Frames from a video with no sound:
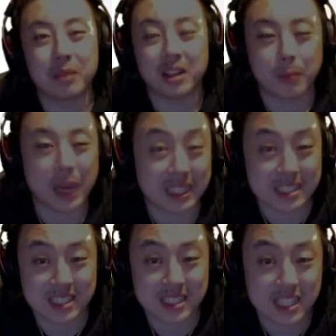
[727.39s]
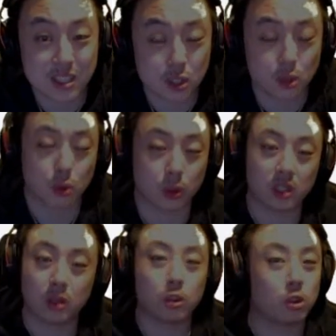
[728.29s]
meta back in Season 2
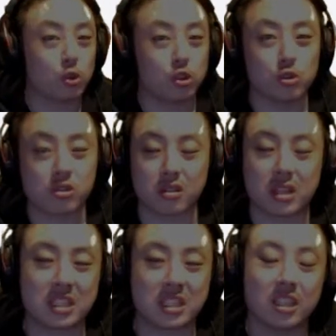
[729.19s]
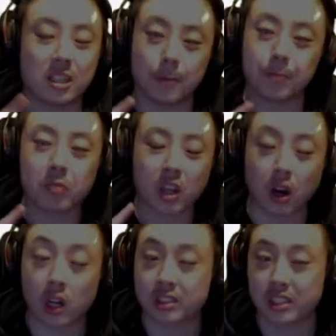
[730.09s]
Arena when you would do Celeste CDOM,
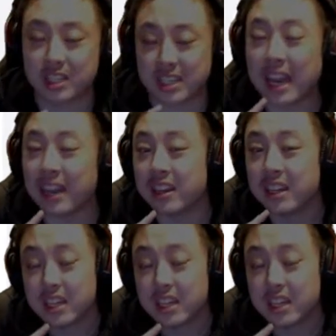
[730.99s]
Oxlots, and